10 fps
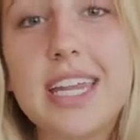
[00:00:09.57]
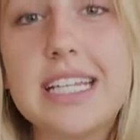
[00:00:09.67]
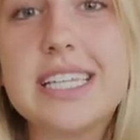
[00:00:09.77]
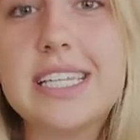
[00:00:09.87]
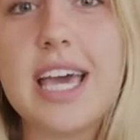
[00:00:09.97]
and
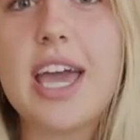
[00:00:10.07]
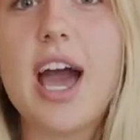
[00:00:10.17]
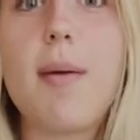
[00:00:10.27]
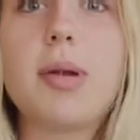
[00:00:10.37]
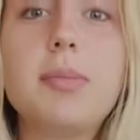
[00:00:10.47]
today
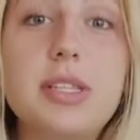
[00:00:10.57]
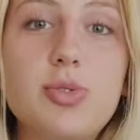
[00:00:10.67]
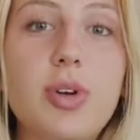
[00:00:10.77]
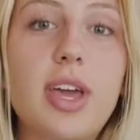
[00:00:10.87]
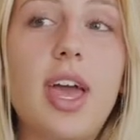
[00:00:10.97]
I'm going to be
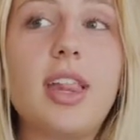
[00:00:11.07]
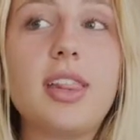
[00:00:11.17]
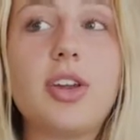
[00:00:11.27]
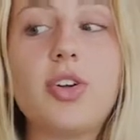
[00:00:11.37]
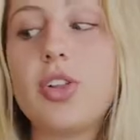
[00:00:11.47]
doing a
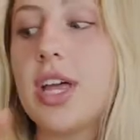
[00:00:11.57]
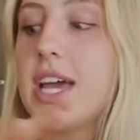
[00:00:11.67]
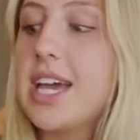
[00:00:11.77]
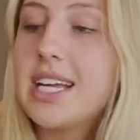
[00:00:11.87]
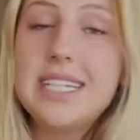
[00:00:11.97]
little
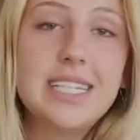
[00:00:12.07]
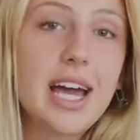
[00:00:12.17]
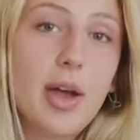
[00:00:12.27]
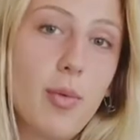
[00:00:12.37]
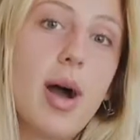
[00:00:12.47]

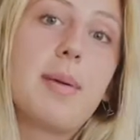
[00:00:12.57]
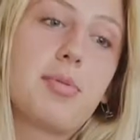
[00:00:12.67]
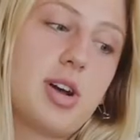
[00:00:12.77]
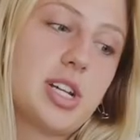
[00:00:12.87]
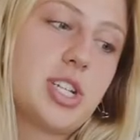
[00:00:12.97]
DIY
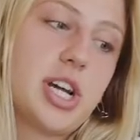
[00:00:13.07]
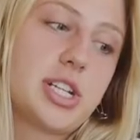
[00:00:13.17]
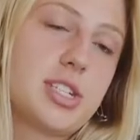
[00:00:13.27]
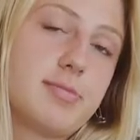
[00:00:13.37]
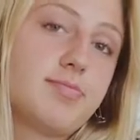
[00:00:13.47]

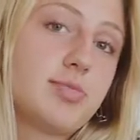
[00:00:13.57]
project.